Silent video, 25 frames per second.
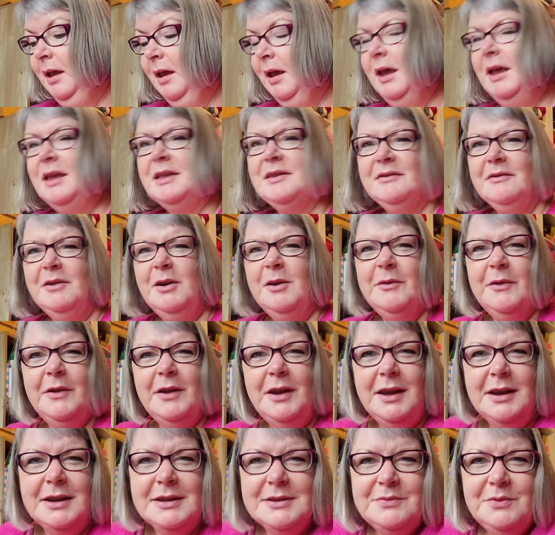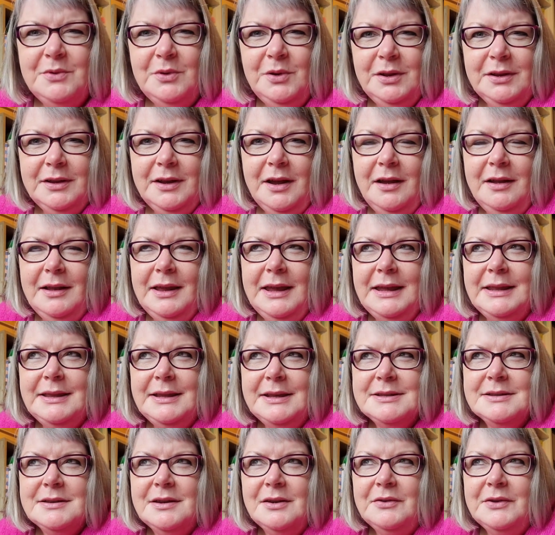It's quite funny because Roald Dahl in
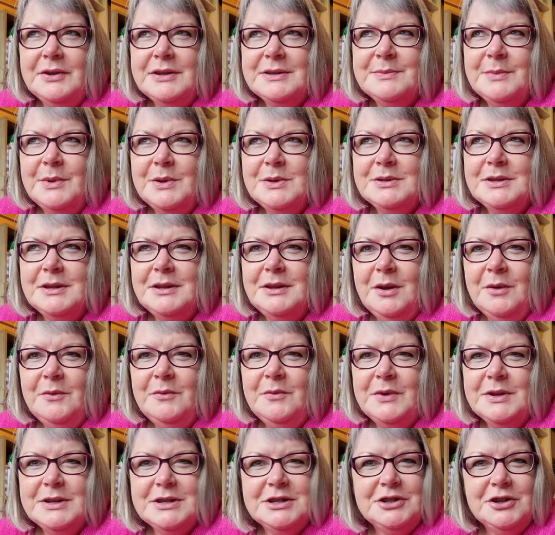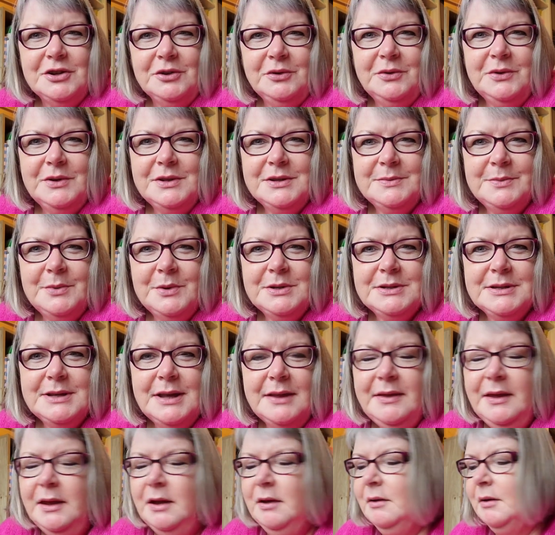this country is mostly known for his children's books, I
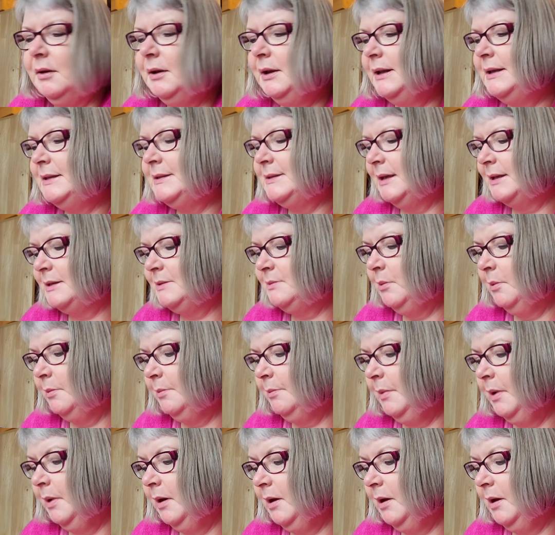think, or at least that's what my